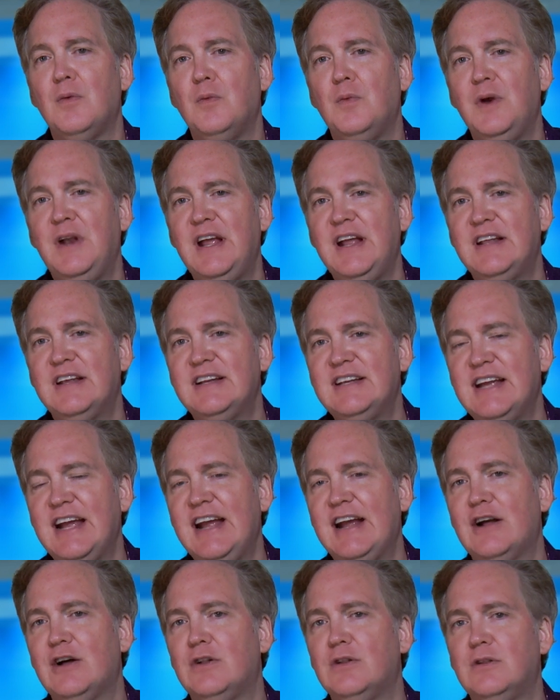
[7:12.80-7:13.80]
we need to
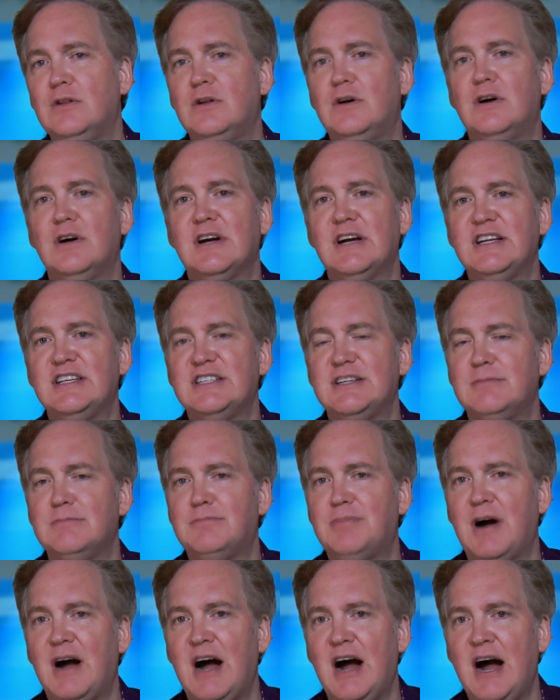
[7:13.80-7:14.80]
take a look at
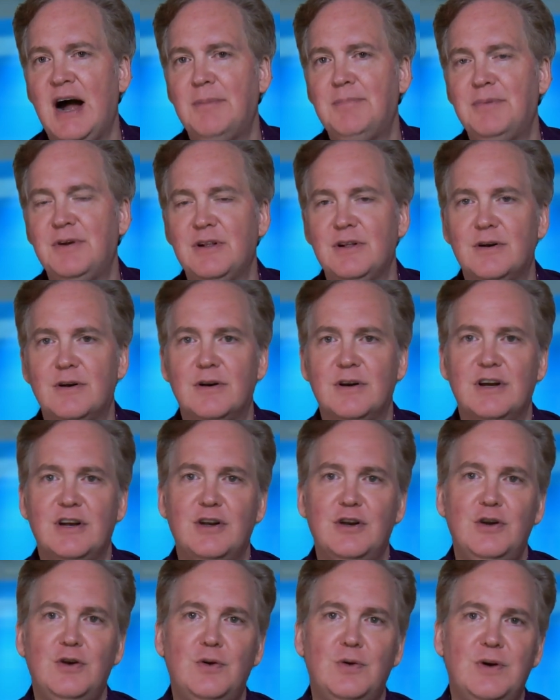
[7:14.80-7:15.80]
some popular
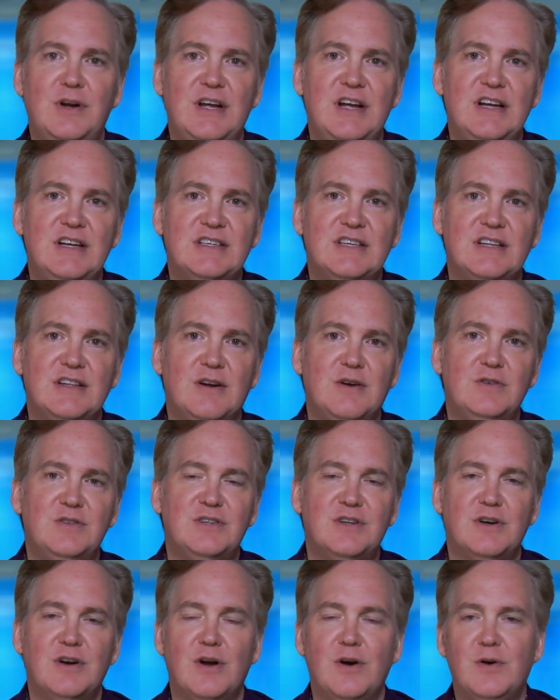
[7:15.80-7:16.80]
annuities, and
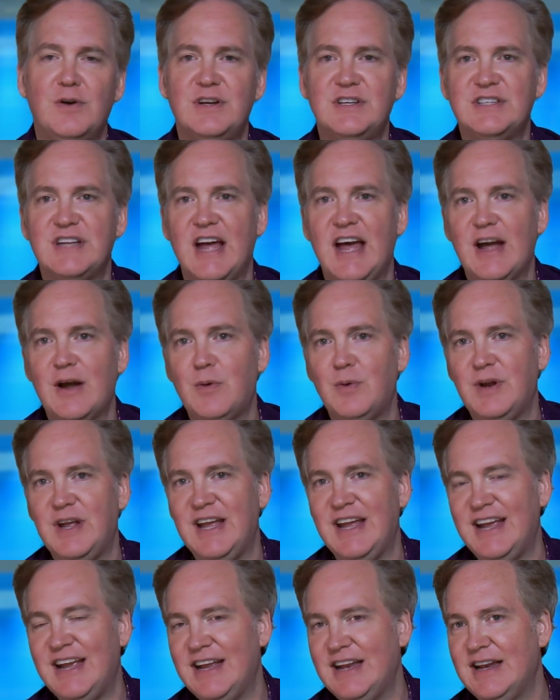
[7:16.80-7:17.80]
those are known as
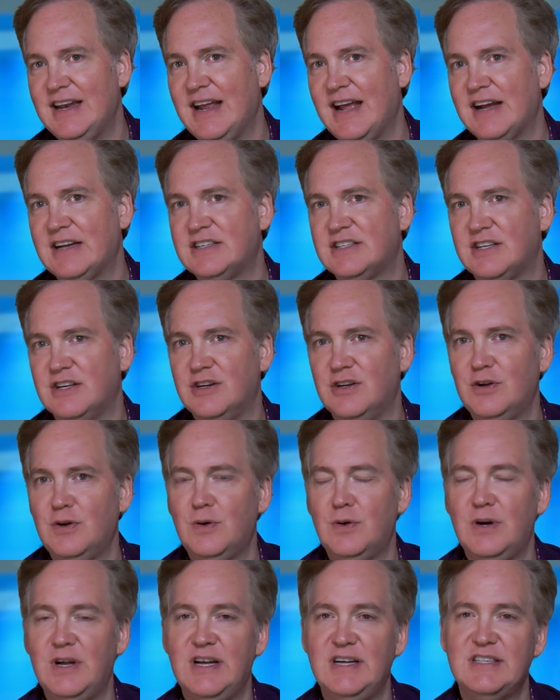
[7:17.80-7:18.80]
equity indexed
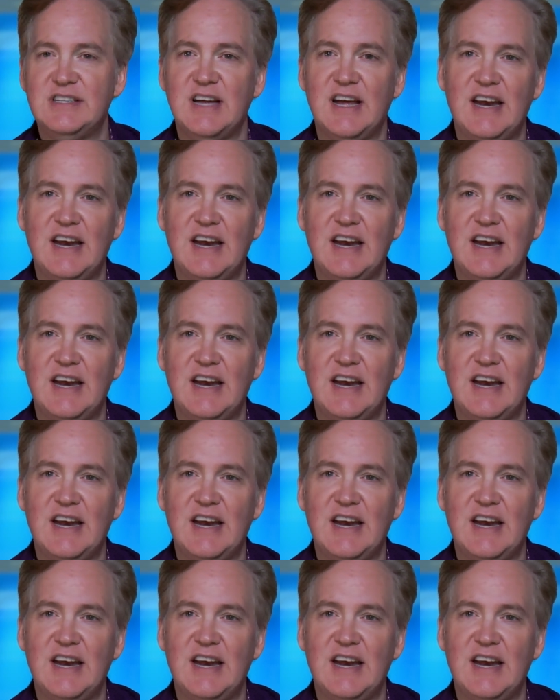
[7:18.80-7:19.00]
annuities.